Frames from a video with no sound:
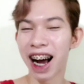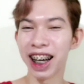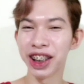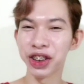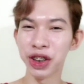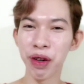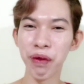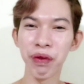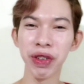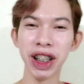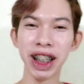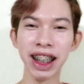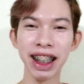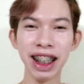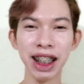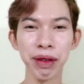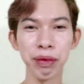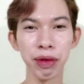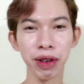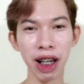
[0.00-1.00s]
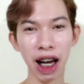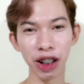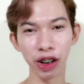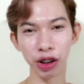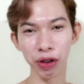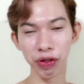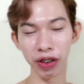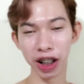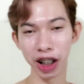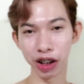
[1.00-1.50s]
At syempre, i-click mo na
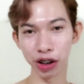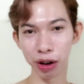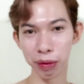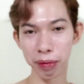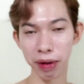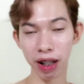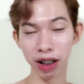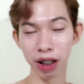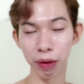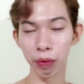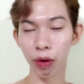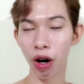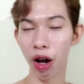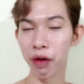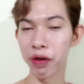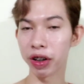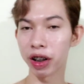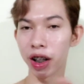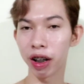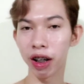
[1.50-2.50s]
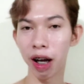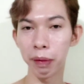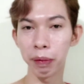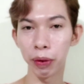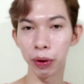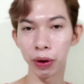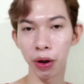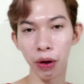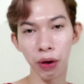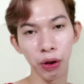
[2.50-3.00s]
ang notification bell yan for every week
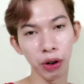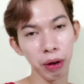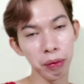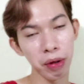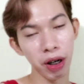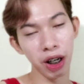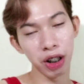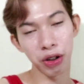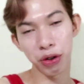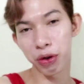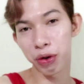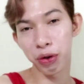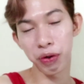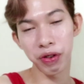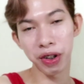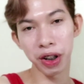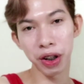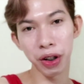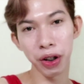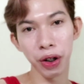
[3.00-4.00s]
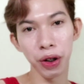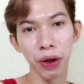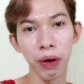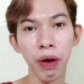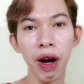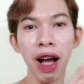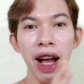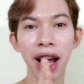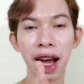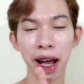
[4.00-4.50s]
nag-upload ako ng mga new
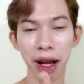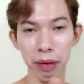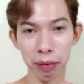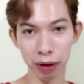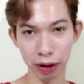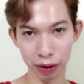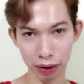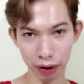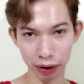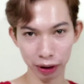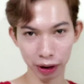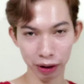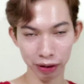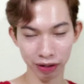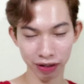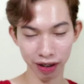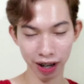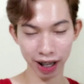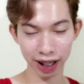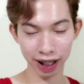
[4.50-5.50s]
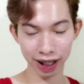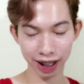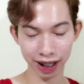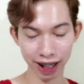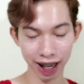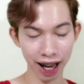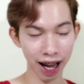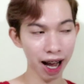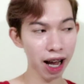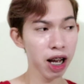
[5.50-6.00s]
video and ma-notify
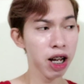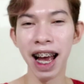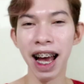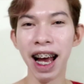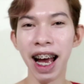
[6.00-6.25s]
ka.